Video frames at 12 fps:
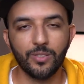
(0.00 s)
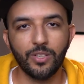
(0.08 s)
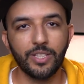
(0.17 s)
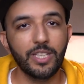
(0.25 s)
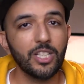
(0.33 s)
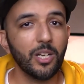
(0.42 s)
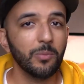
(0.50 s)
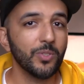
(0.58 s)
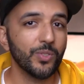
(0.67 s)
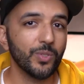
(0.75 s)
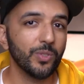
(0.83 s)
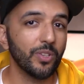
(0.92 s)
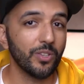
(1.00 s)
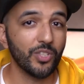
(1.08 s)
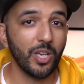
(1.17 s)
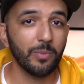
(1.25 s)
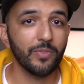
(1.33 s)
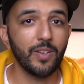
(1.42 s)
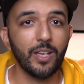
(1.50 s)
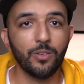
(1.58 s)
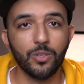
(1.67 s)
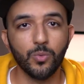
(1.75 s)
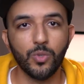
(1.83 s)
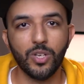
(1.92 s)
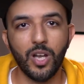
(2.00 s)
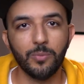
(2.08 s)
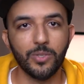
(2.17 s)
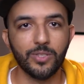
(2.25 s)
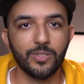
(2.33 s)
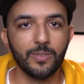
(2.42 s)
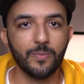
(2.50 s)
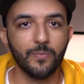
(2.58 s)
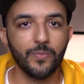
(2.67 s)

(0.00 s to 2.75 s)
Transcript: or an e-commerce store on Shopify or WooCommerce.